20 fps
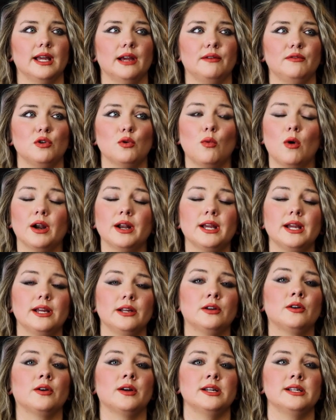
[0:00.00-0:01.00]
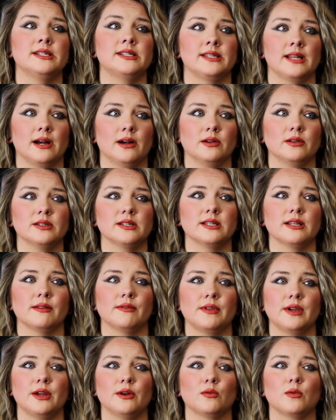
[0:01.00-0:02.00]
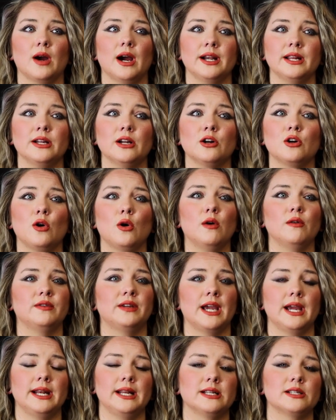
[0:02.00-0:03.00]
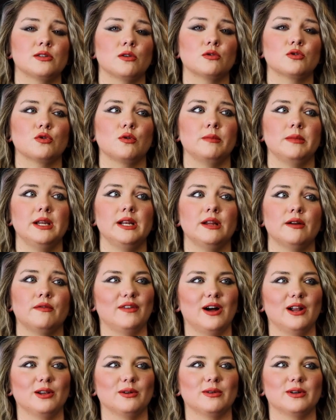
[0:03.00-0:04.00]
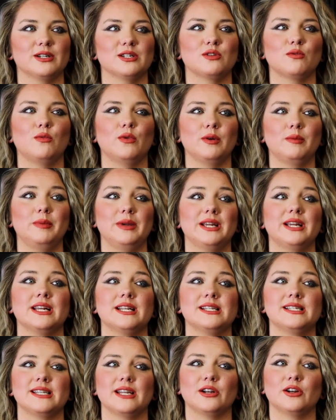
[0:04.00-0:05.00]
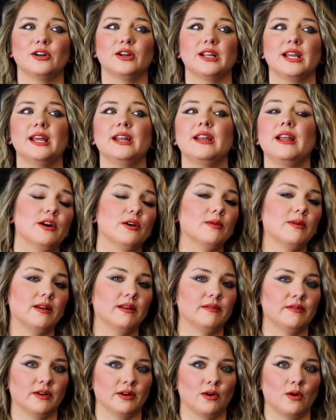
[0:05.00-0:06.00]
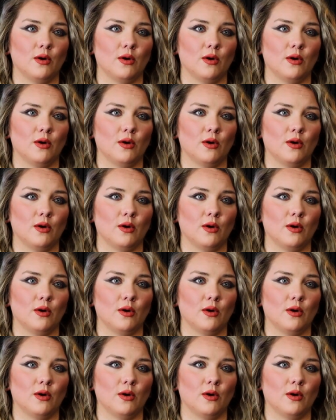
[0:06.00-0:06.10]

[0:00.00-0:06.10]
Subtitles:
If you want to increase sales, then writing a goal of gaining social media followers would be considered an irrelevant